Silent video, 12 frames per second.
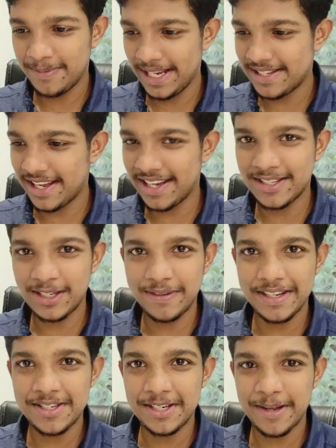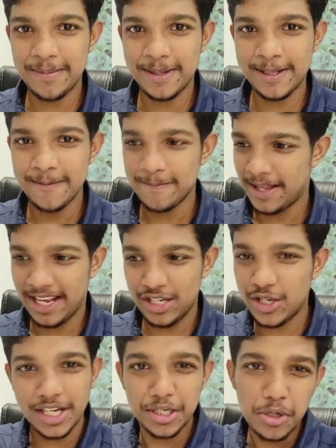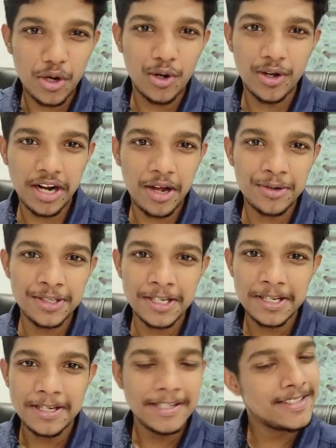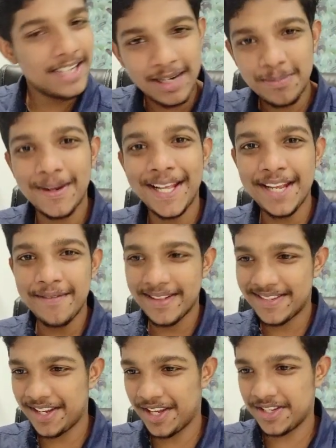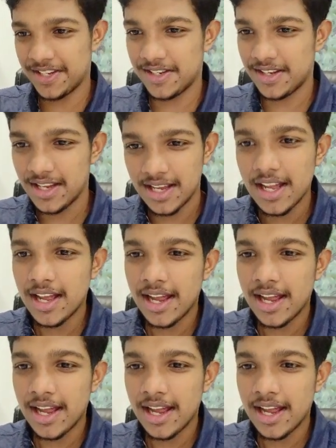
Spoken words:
some basics of HTML, and you can go around, start playing with CSS.